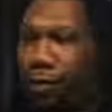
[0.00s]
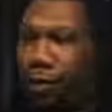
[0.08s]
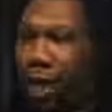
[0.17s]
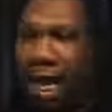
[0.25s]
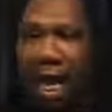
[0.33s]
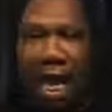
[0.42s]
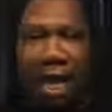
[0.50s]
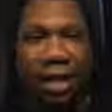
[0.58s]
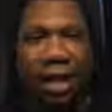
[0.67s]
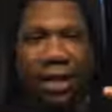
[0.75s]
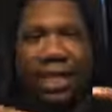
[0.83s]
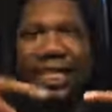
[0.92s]
The,
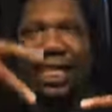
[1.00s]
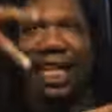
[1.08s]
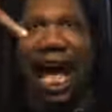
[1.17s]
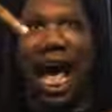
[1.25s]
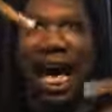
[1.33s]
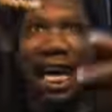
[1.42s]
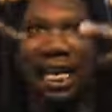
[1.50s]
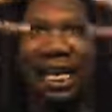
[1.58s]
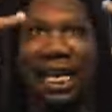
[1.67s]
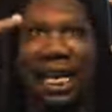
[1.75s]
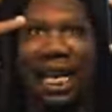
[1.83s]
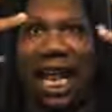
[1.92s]
the
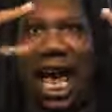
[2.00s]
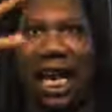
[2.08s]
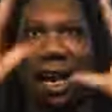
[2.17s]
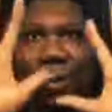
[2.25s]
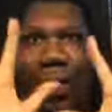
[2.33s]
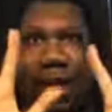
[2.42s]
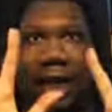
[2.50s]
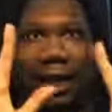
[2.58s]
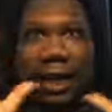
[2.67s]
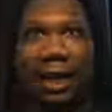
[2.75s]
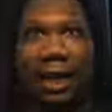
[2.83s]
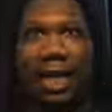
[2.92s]
sign
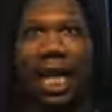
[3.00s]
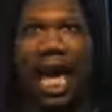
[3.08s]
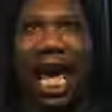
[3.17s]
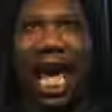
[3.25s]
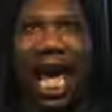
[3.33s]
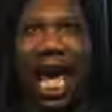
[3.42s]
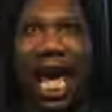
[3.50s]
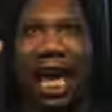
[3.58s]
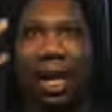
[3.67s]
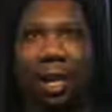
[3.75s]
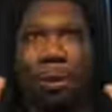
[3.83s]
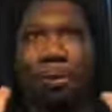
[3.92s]
language, the
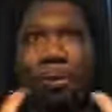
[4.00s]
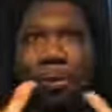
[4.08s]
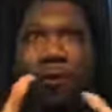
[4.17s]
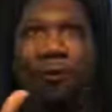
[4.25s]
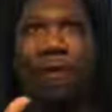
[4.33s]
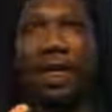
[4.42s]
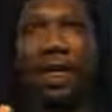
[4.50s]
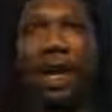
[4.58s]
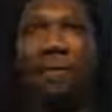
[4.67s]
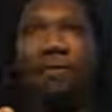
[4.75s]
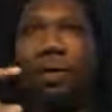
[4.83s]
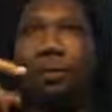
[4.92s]
hand movements
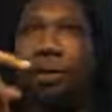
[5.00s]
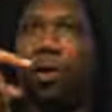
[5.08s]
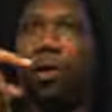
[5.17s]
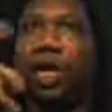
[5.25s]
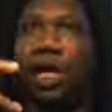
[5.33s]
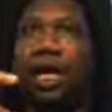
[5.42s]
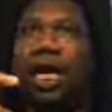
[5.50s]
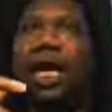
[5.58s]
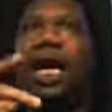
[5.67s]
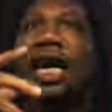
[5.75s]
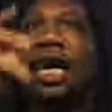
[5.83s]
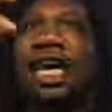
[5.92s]
of the Buddha,
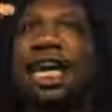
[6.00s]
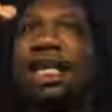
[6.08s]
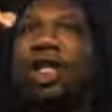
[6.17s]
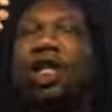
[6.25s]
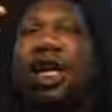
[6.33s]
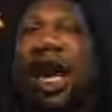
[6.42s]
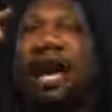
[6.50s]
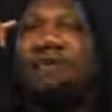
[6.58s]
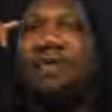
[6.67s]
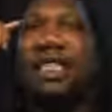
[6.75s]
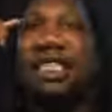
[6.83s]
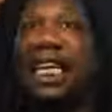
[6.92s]
each
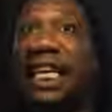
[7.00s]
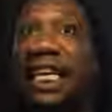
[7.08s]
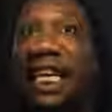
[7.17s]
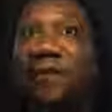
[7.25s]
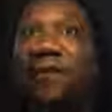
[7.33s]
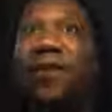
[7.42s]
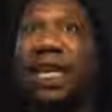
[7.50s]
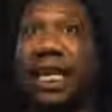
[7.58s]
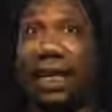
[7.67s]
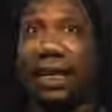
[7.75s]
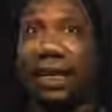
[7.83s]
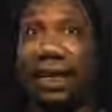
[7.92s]
have
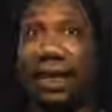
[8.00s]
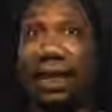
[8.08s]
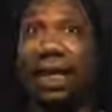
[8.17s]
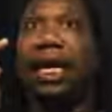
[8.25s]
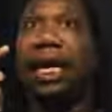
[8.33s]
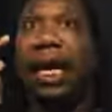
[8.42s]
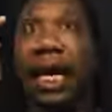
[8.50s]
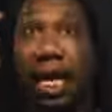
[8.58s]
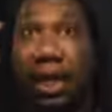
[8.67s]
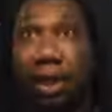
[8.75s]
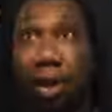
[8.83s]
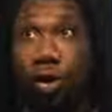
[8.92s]
significance
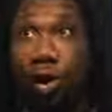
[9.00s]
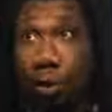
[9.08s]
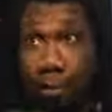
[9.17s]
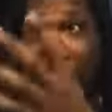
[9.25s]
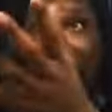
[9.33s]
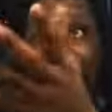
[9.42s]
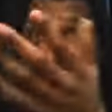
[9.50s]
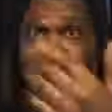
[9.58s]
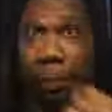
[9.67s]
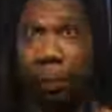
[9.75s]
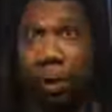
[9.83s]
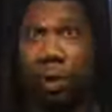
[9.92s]
into the mind
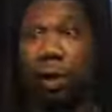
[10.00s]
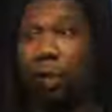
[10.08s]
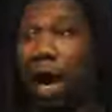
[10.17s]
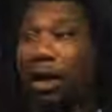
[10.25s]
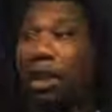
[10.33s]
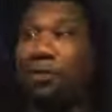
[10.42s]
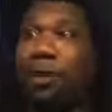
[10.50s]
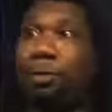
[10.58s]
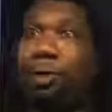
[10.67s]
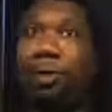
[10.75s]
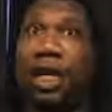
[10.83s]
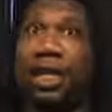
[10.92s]
of the person watching. If the
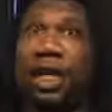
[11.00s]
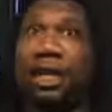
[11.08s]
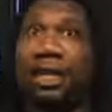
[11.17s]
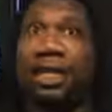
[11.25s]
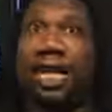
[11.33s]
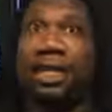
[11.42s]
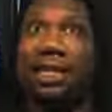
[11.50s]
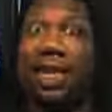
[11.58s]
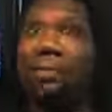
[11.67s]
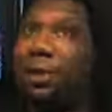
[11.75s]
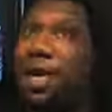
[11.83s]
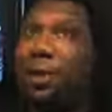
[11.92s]
Buddha does this,
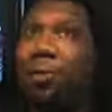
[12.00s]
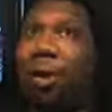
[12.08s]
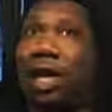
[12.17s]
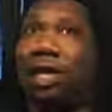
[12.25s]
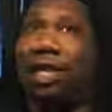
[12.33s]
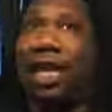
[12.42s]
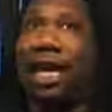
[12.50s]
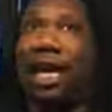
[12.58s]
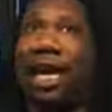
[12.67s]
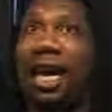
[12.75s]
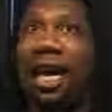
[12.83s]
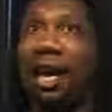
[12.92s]
it means one thing.
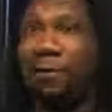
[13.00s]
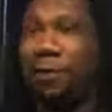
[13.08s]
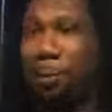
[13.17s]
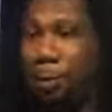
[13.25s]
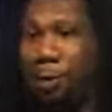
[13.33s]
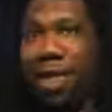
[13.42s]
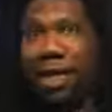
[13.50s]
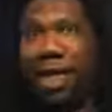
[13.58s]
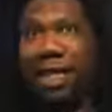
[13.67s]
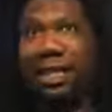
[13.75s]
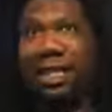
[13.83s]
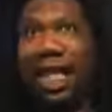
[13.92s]
If the Buddha
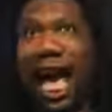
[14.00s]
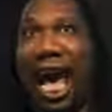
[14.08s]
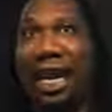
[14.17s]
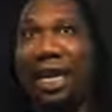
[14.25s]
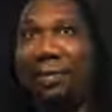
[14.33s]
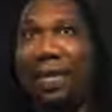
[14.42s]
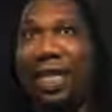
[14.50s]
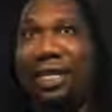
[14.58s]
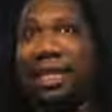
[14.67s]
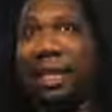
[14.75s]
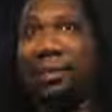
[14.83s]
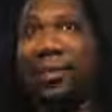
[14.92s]
does that, it
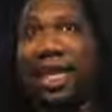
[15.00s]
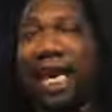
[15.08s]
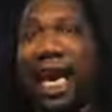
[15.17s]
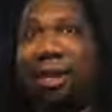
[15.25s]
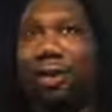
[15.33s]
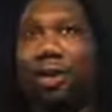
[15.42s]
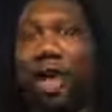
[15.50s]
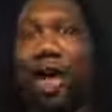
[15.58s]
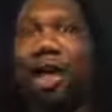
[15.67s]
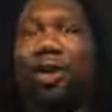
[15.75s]
means something else.